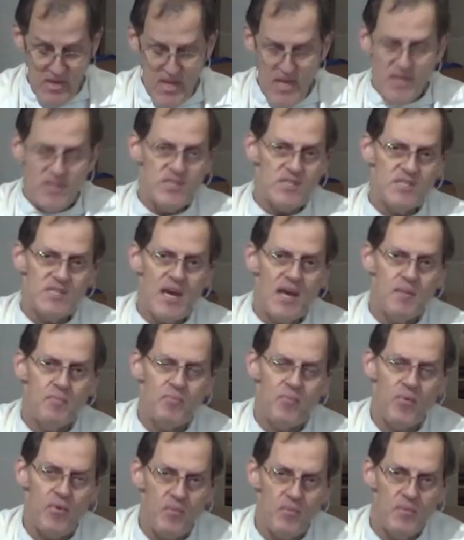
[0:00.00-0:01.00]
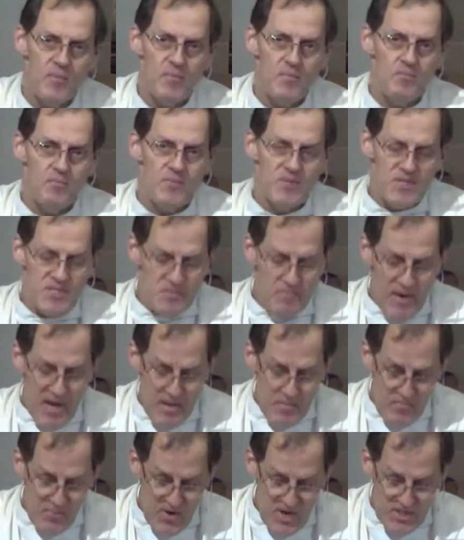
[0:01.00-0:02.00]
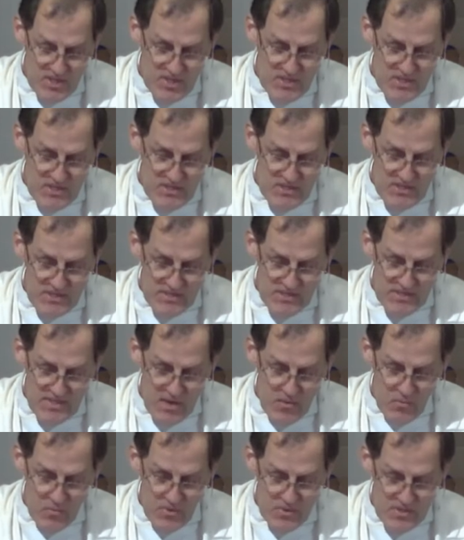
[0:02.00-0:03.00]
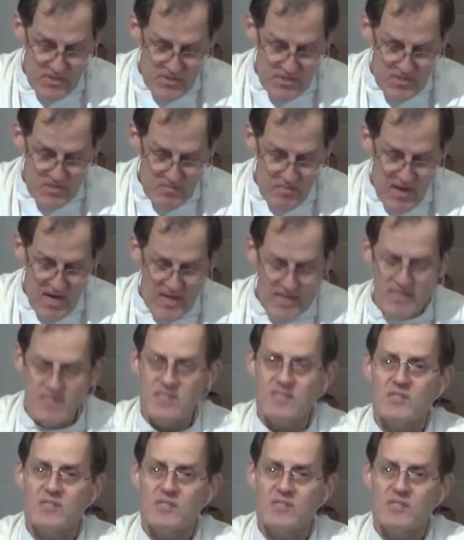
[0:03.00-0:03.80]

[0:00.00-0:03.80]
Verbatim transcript: Despite, despite prejudices that would despise